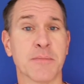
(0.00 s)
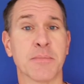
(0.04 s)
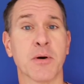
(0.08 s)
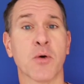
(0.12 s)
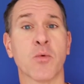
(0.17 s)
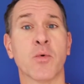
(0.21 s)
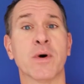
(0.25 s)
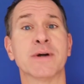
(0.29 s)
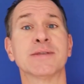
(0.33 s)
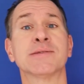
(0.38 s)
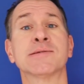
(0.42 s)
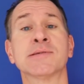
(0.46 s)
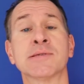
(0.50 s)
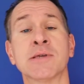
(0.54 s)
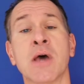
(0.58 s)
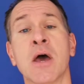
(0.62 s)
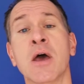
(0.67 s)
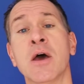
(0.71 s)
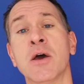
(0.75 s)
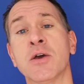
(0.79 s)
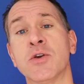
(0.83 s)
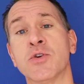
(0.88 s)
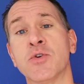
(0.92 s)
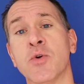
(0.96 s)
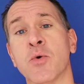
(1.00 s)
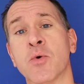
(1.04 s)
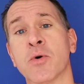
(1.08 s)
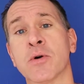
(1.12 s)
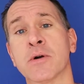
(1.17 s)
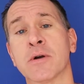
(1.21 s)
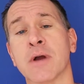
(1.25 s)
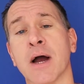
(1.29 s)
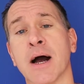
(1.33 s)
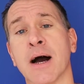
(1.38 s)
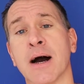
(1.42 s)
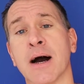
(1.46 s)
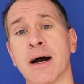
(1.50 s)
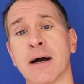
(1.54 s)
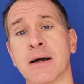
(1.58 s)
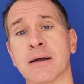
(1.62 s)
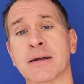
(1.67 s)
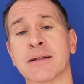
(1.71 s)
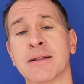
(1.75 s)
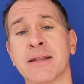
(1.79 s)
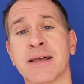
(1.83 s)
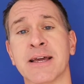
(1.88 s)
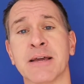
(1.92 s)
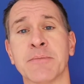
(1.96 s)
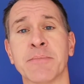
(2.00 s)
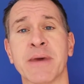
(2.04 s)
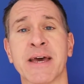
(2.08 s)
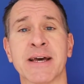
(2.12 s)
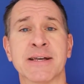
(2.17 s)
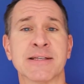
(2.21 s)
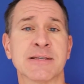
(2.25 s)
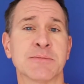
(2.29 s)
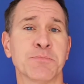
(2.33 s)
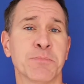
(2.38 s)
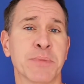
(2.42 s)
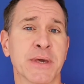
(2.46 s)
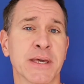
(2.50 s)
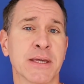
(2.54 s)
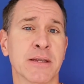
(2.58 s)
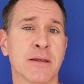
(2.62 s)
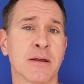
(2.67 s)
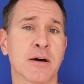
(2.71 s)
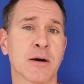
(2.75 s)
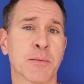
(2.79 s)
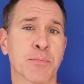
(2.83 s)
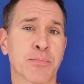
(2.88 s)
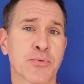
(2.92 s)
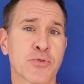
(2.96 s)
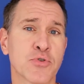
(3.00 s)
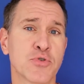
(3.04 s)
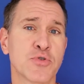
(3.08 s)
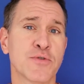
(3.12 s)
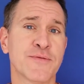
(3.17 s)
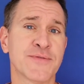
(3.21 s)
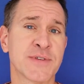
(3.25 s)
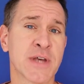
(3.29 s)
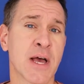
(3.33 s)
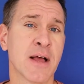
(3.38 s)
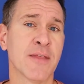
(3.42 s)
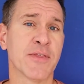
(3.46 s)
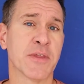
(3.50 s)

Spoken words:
But once your claim has been approved,